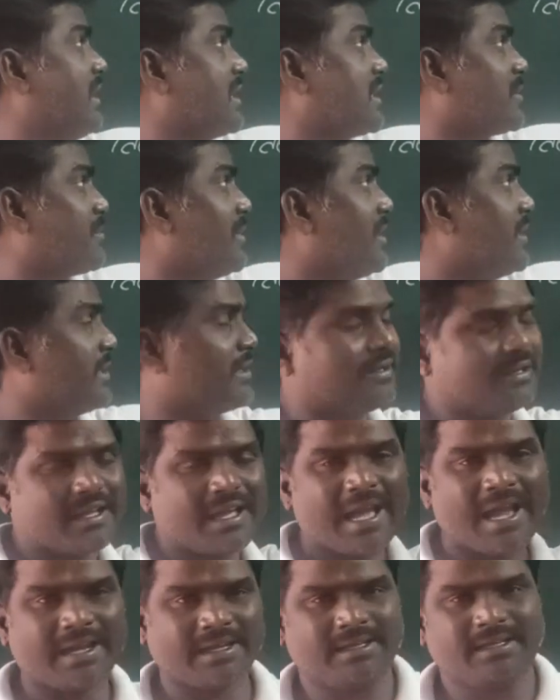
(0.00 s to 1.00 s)
explaining
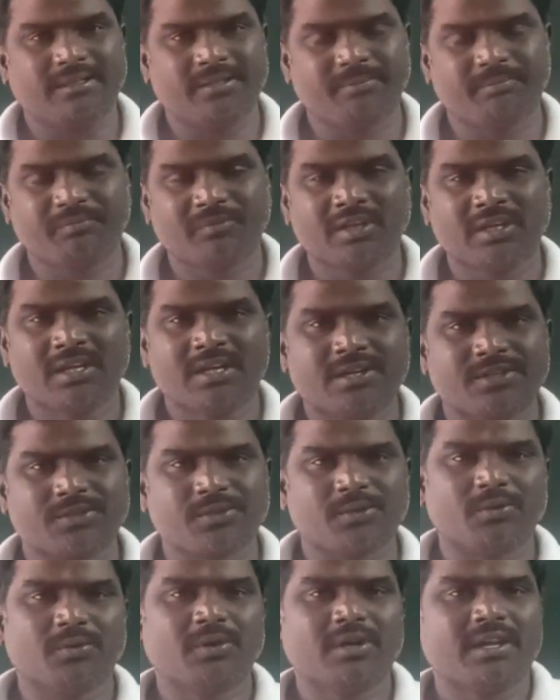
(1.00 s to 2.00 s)
angle.
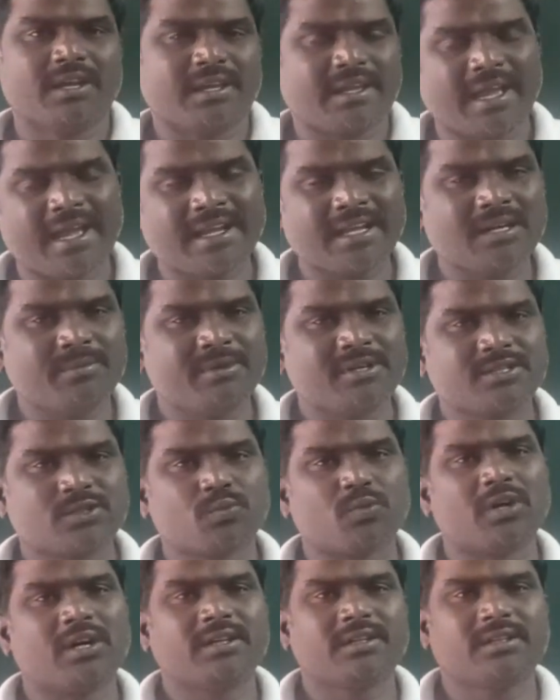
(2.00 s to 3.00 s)
So angle means
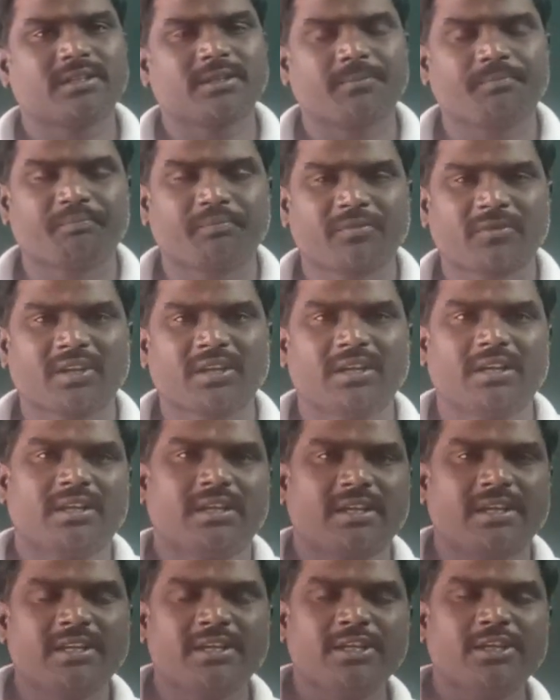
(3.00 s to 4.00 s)
what?
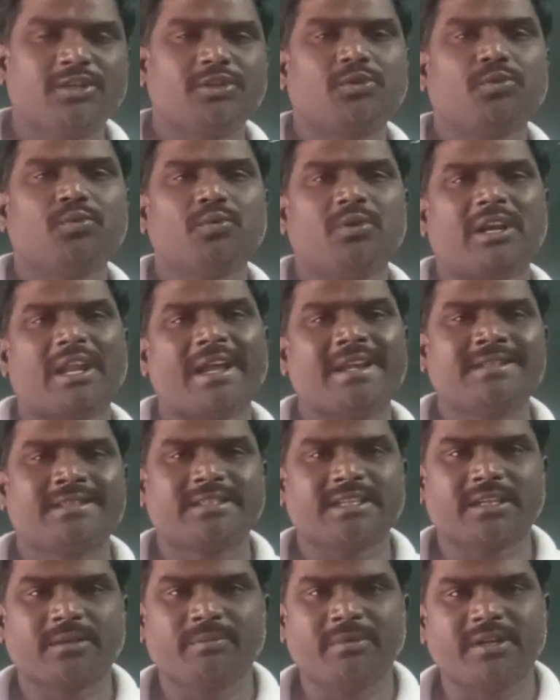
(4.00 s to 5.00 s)
Any two line
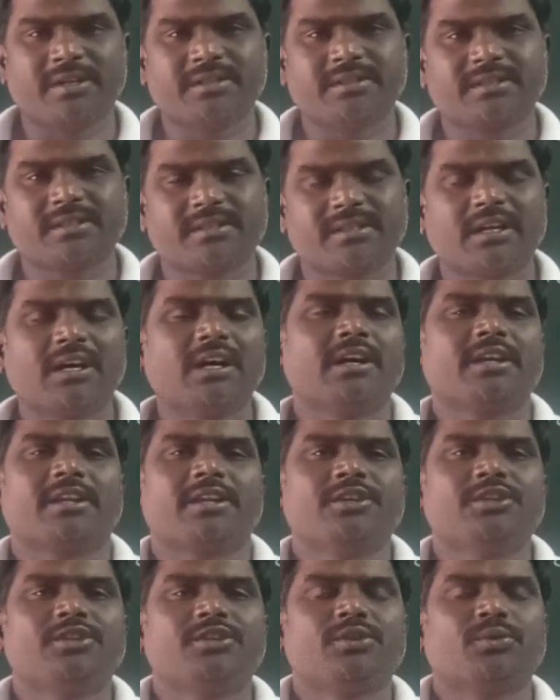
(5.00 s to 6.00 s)
segments or
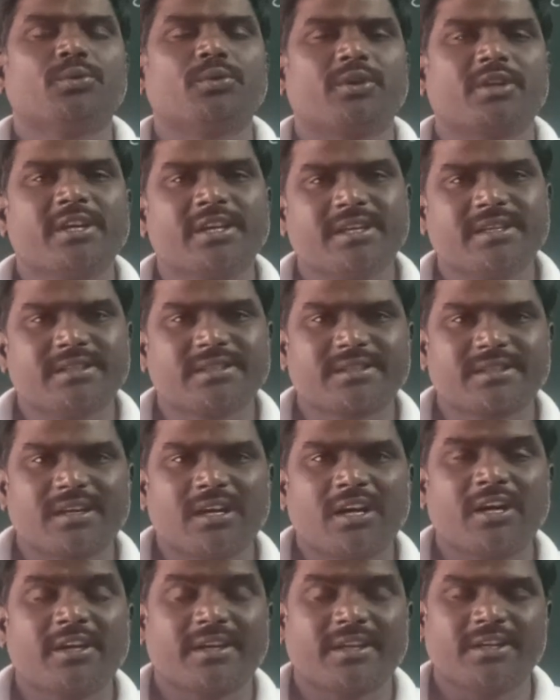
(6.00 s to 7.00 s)
any two rays
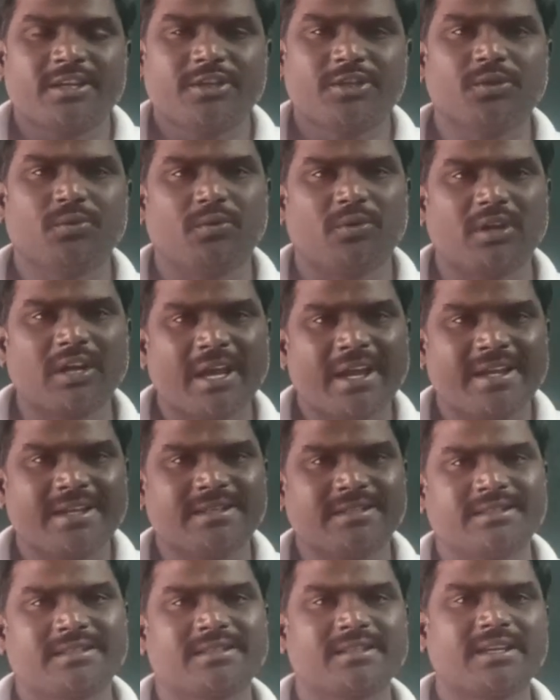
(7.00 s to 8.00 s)
or any two
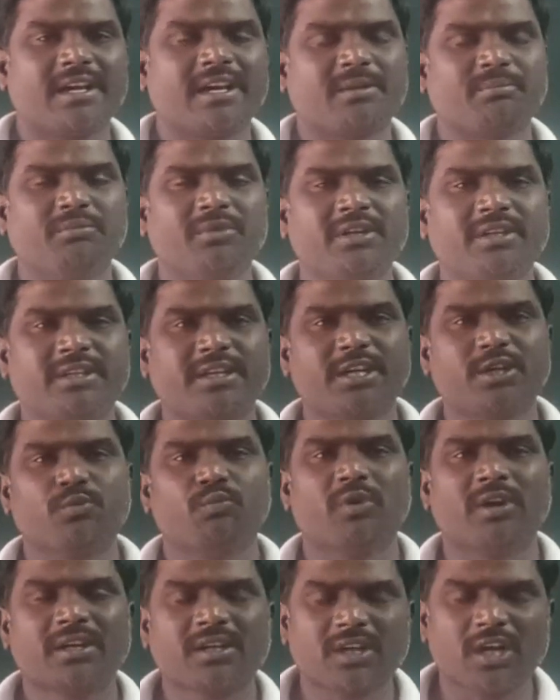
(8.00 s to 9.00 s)
lines are met at
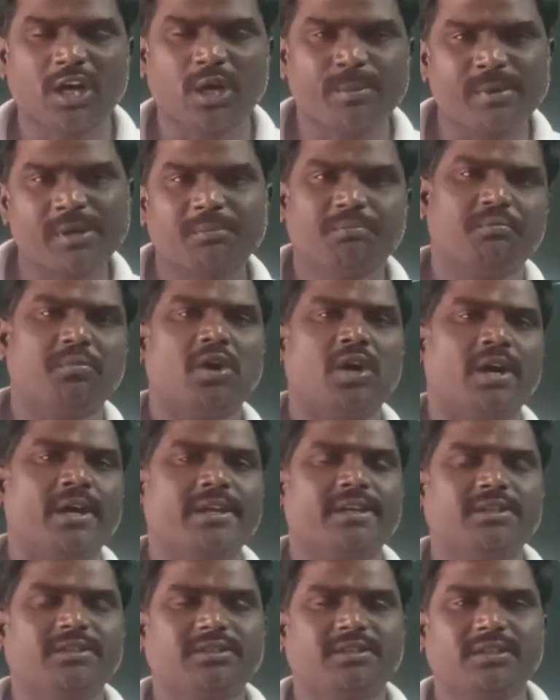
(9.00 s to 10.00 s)
one common
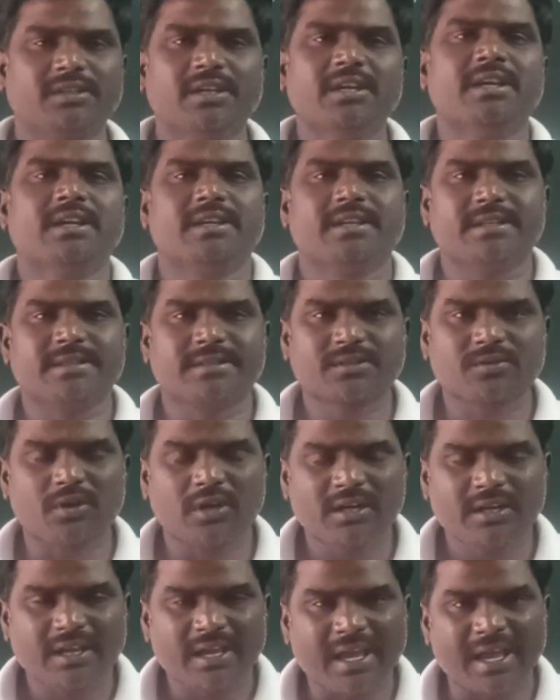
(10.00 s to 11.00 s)
point is
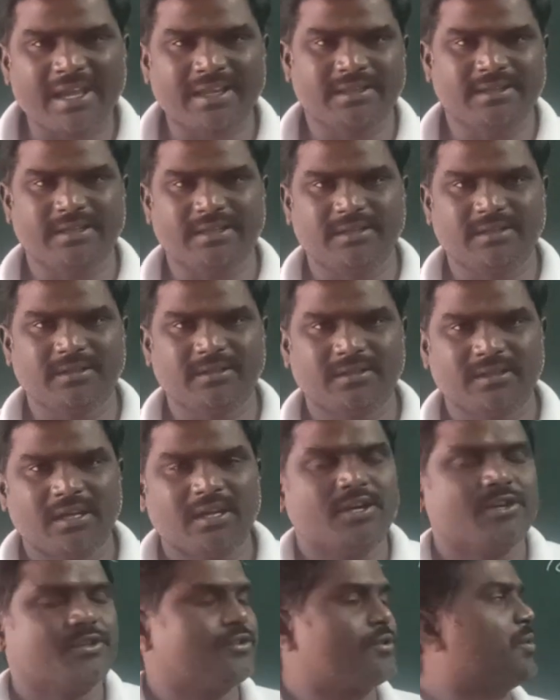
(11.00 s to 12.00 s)
called angle.
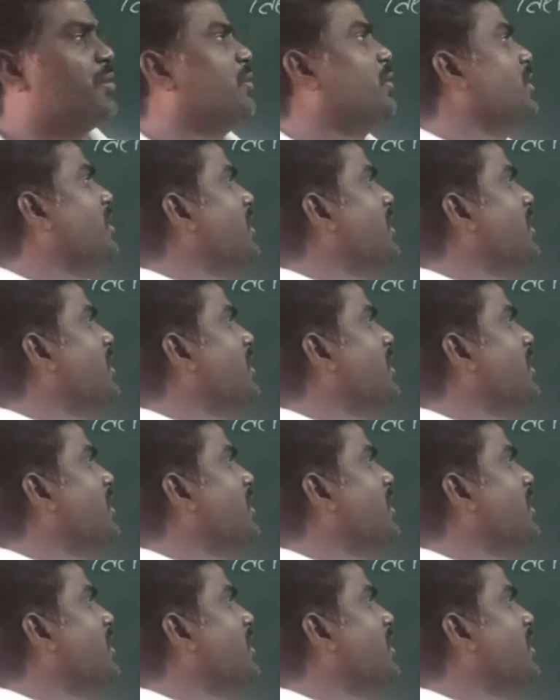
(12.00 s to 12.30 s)
So